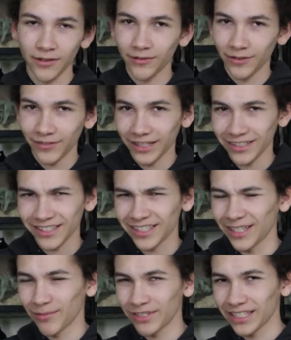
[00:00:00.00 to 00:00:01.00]
Even if that
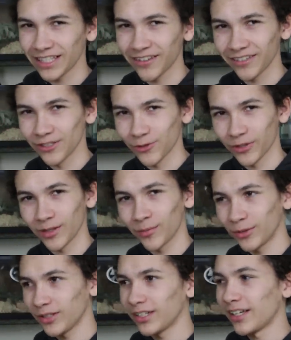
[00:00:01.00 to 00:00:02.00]
seems to sound
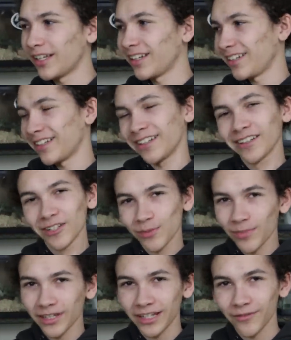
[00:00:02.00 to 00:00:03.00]
enjoyable,
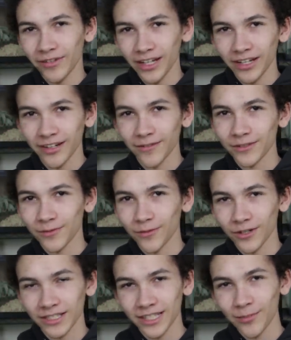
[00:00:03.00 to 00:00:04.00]
there's plenty of negatives.
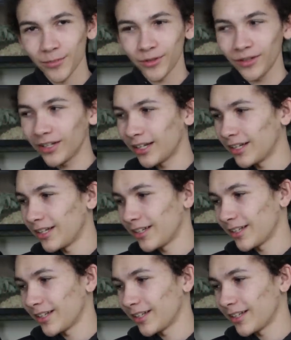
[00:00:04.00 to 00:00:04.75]
For example,